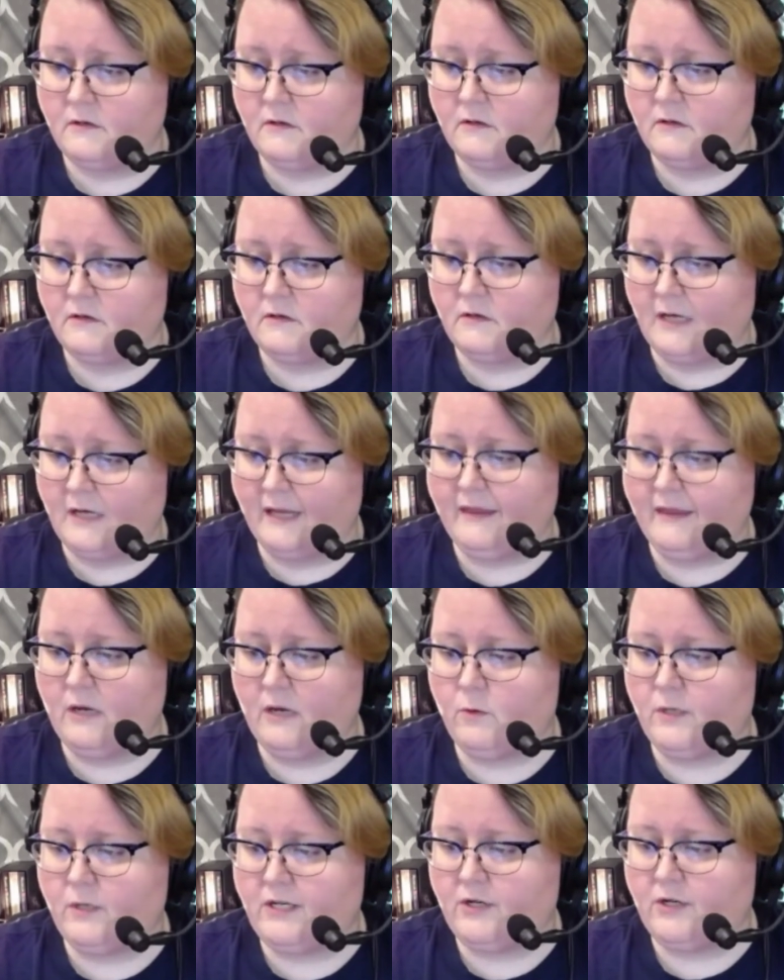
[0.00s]
I think we
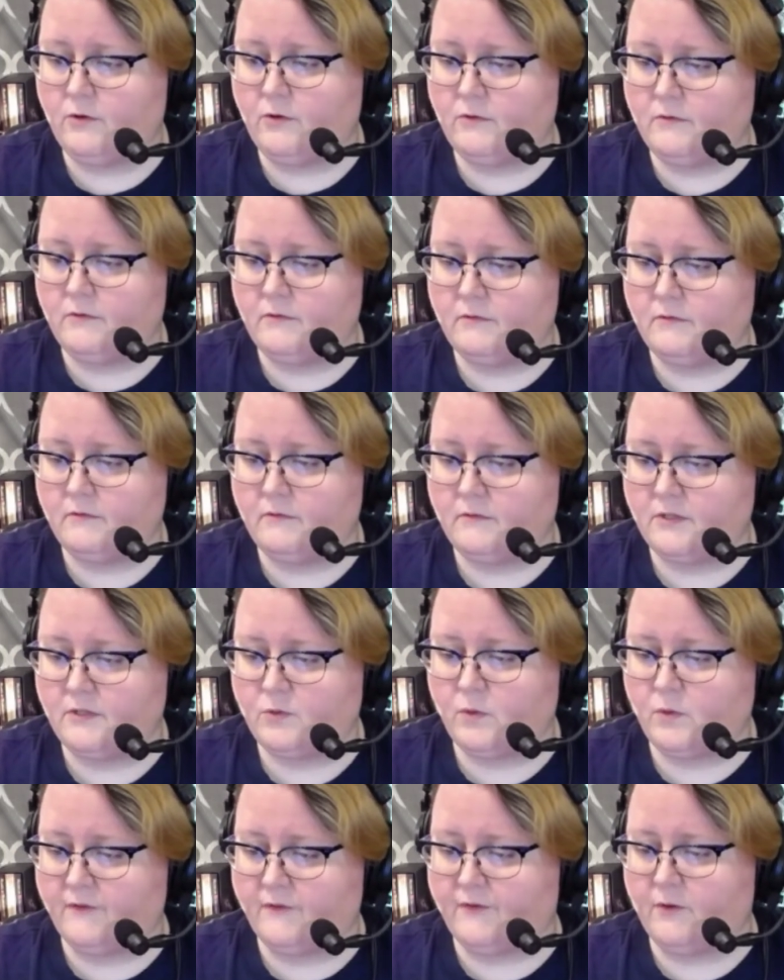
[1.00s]
do. It's one of
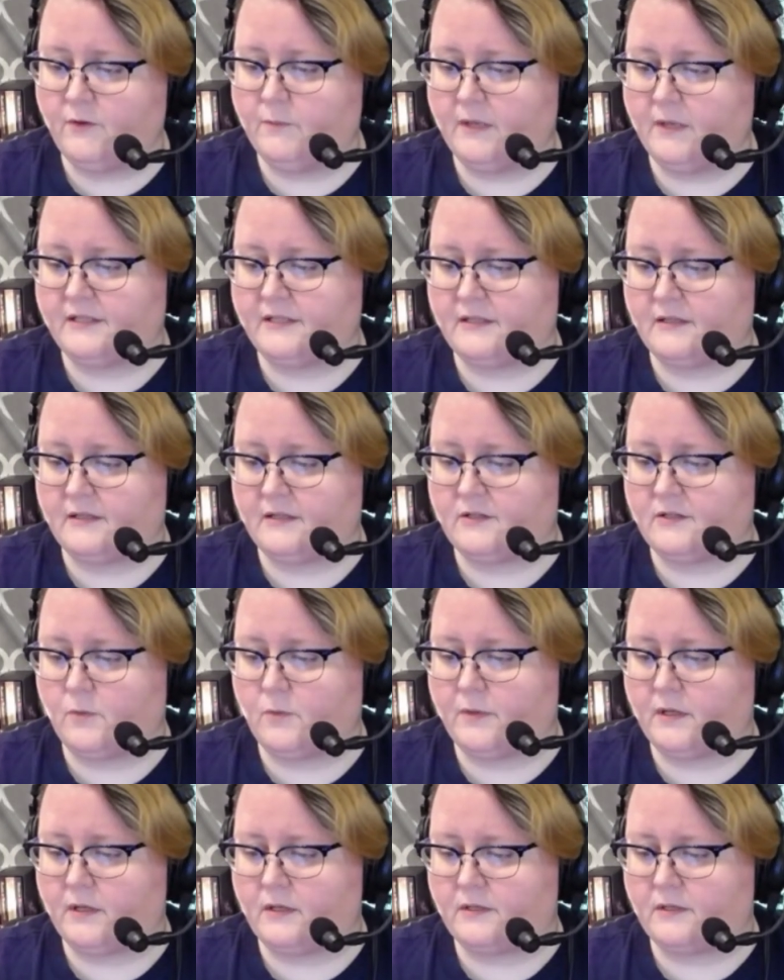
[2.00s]
the few places that's open
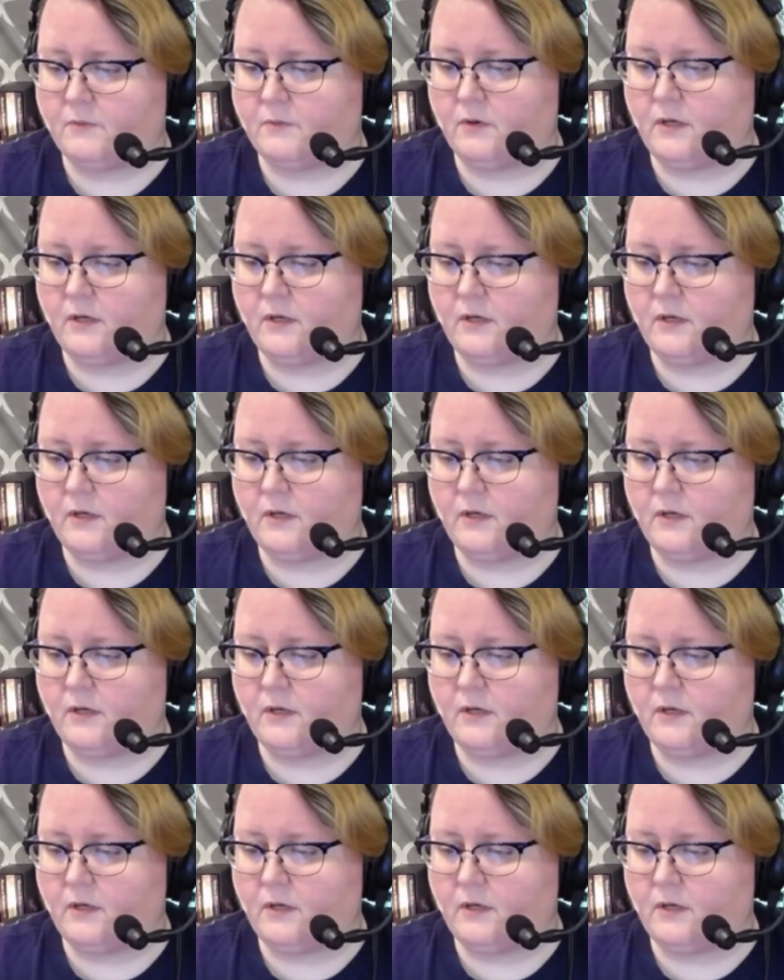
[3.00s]
at this point.